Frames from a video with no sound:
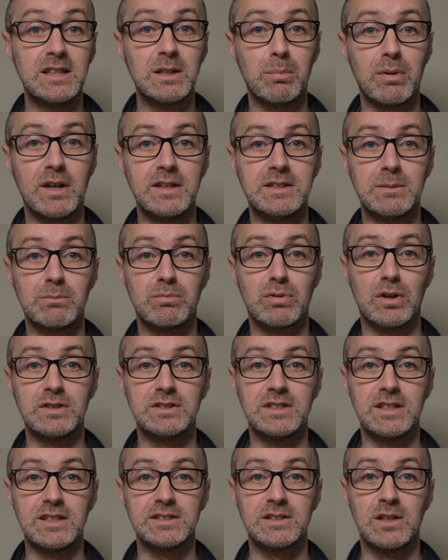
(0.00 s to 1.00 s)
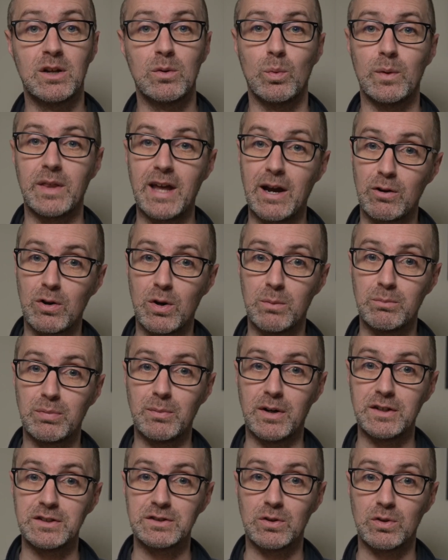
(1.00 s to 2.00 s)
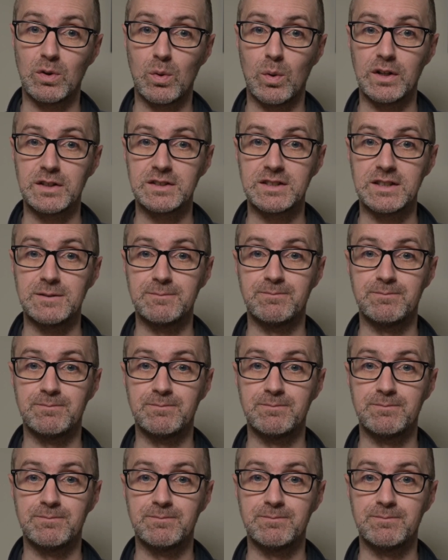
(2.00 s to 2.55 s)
the plating process without compromising on quality.